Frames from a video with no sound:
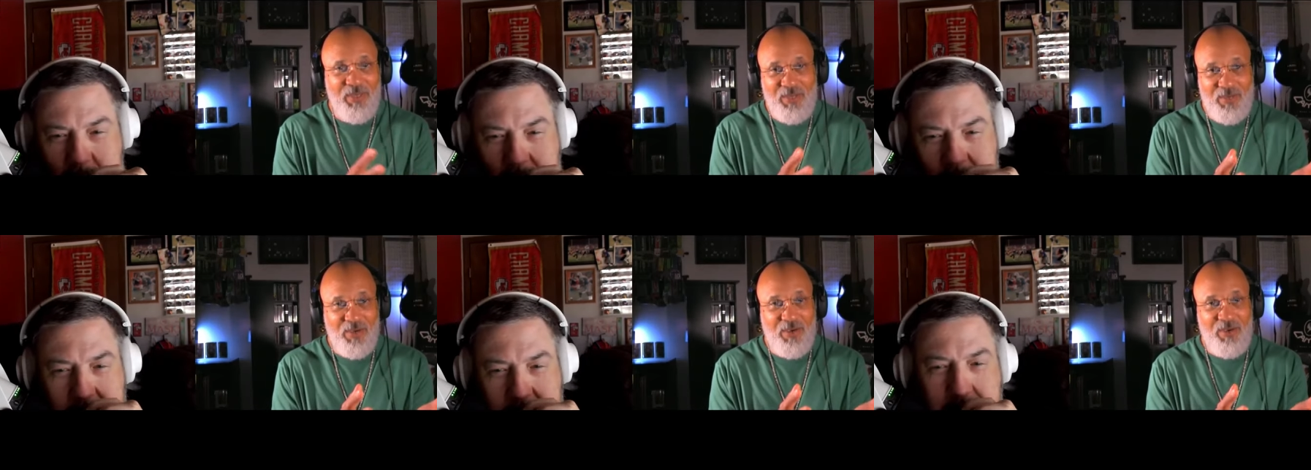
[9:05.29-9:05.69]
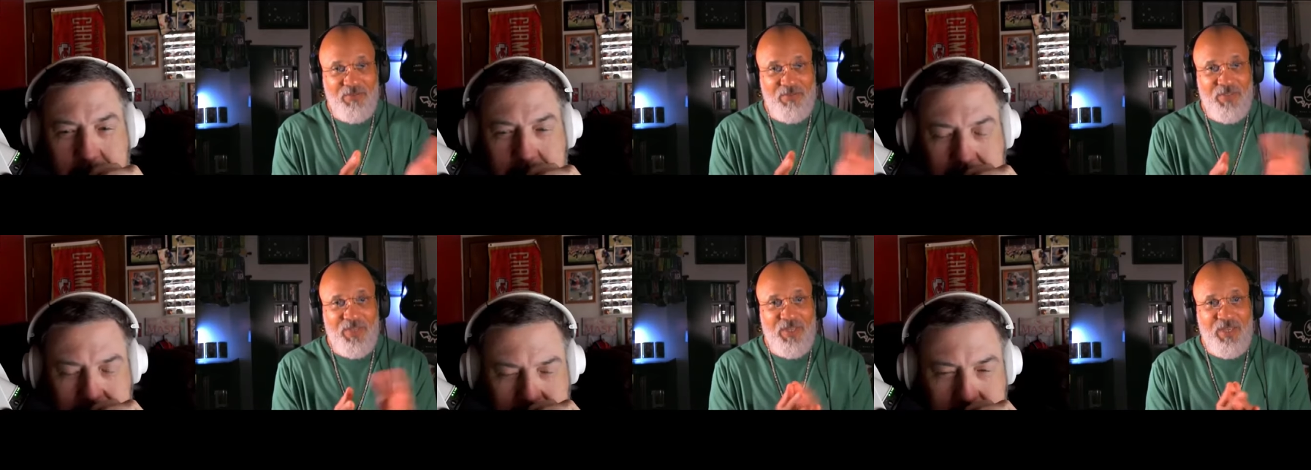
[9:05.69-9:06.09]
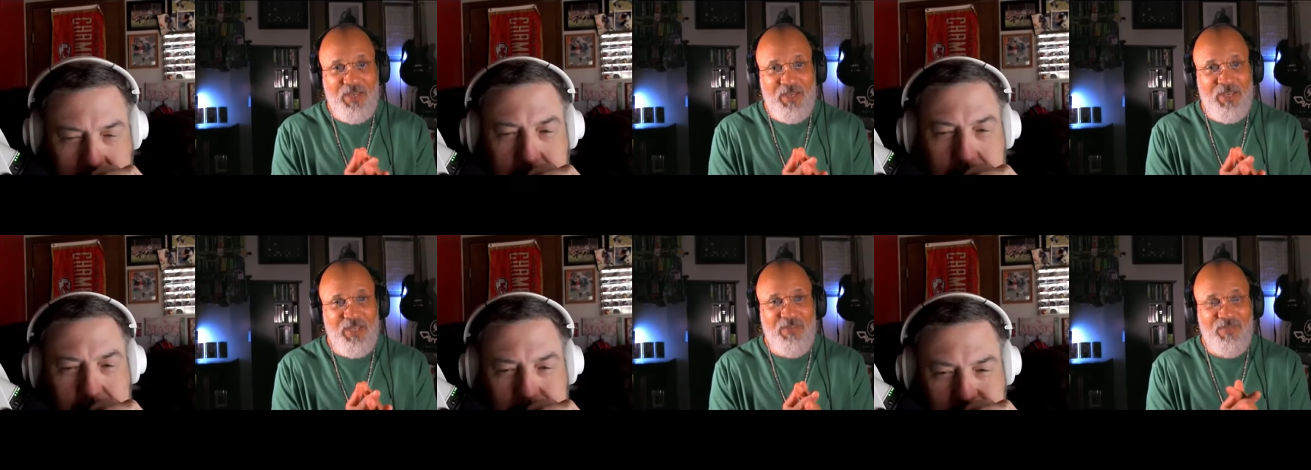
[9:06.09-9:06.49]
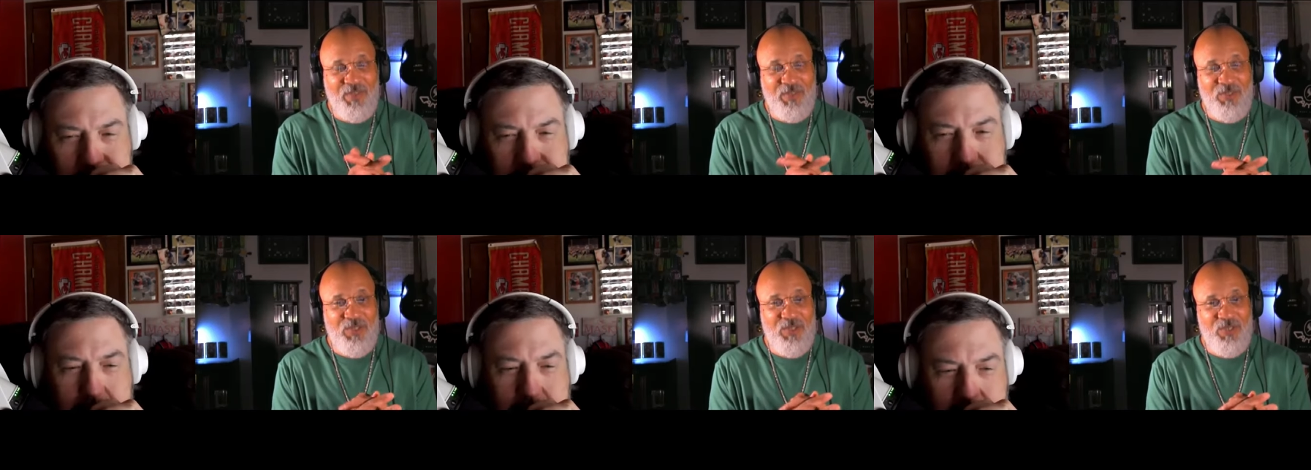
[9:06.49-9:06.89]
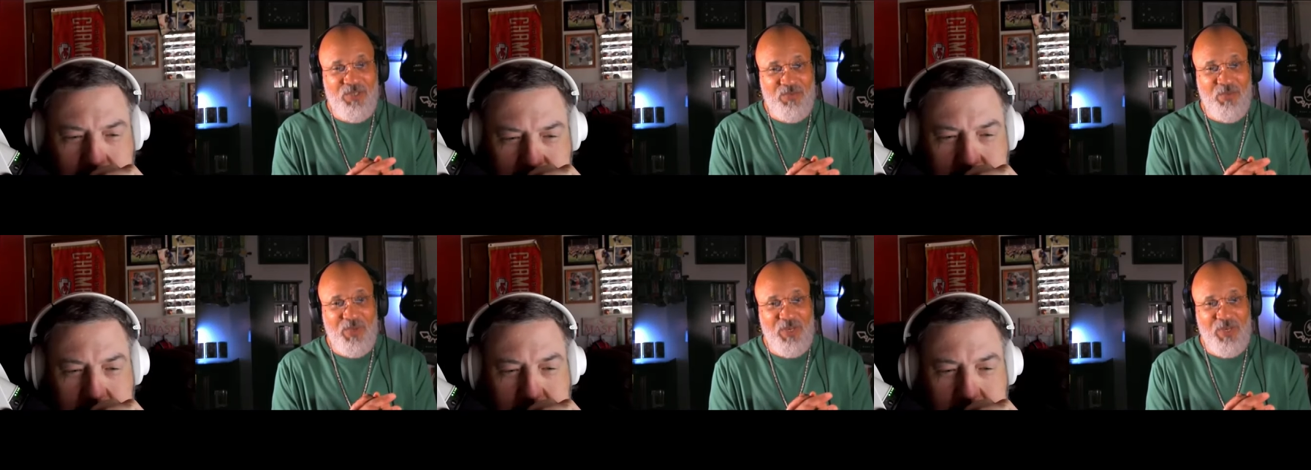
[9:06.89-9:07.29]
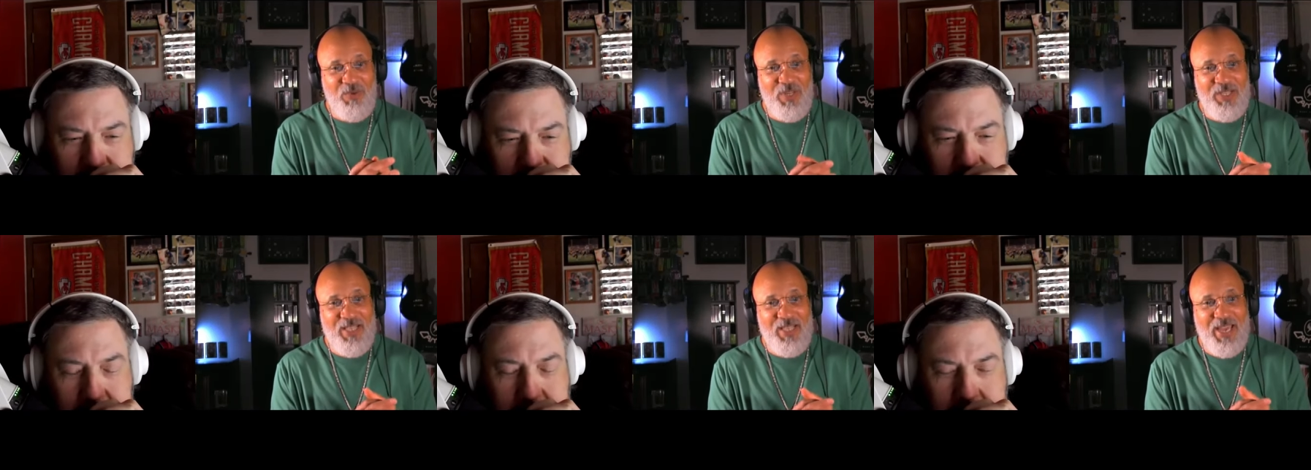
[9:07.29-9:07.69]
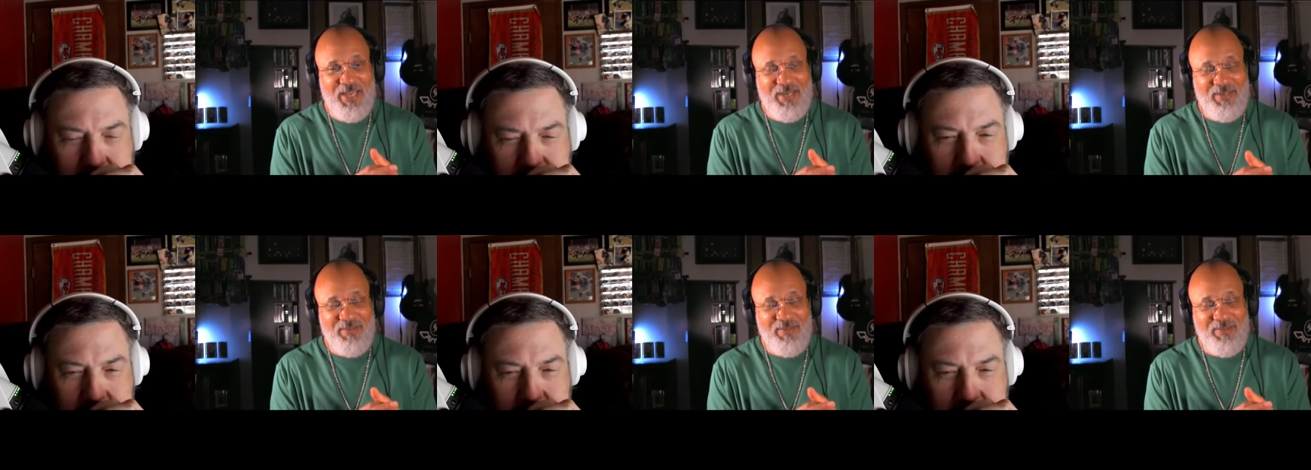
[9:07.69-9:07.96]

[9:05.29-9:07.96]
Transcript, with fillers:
Speaker 1: of the uh, NFL season. We do need that.